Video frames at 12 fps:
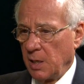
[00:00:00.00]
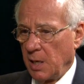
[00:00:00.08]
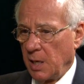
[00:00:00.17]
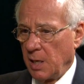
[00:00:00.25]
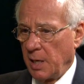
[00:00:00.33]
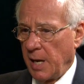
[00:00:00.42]

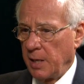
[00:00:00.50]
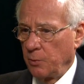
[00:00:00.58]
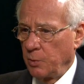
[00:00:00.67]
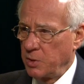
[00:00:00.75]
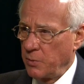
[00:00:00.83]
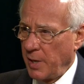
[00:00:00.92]
Uh, and it
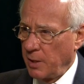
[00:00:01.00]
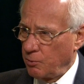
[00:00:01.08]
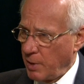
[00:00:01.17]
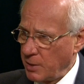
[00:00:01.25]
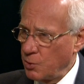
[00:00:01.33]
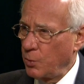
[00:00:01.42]
was about
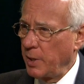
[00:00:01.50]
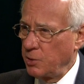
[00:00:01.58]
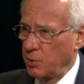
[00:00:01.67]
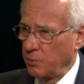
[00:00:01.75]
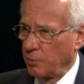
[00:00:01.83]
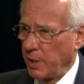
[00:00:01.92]

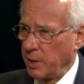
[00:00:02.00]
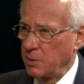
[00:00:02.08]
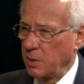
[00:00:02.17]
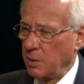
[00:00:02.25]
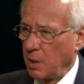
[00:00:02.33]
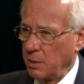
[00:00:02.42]
graduation
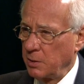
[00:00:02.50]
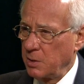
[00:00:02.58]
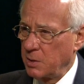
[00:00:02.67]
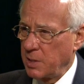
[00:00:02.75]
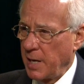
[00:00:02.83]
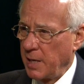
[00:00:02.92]
rates and
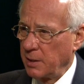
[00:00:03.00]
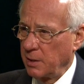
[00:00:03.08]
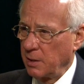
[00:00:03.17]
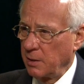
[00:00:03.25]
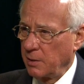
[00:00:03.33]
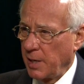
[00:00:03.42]

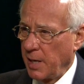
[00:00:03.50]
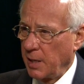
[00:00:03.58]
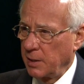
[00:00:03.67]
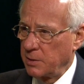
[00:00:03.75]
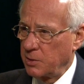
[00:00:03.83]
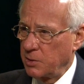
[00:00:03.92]
understanding
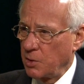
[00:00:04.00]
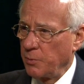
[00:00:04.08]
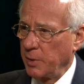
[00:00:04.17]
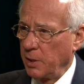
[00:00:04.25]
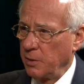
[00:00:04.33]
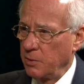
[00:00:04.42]
that so
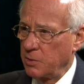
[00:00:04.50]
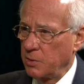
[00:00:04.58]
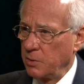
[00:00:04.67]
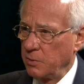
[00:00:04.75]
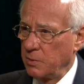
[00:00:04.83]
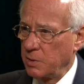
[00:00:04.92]
many of the
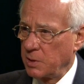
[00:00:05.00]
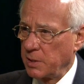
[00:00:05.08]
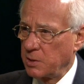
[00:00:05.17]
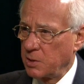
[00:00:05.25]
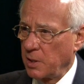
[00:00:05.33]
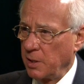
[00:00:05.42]
students
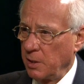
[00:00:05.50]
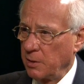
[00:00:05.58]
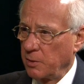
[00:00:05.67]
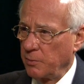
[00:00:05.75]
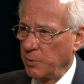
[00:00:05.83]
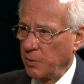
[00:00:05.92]
that study
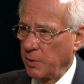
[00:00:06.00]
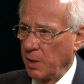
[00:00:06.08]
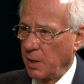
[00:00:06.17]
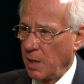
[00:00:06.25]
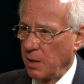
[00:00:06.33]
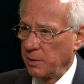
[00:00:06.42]
at community
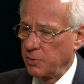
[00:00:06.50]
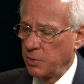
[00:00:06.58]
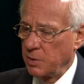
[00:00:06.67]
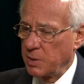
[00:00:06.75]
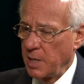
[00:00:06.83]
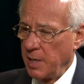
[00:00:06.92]

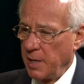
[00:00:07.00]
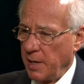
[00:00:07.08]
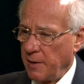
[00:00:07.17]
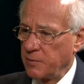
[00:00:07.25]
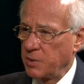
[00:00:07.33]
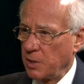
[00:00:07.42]
colleges
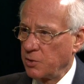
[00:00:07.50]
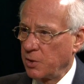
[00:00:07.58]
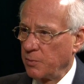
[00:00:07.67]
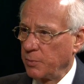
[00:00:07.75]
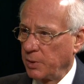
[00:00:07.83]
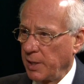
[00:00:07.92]
have such
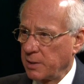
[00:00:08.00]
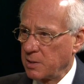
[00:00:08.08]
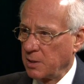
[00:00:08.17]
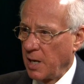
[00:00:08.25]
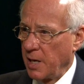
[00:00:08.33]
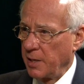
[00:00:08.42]
complex
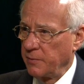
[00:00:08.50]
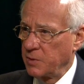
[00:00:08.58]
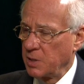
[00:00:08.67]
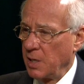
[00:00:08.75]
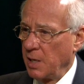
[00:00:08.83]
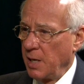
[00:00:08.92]
lives. Right.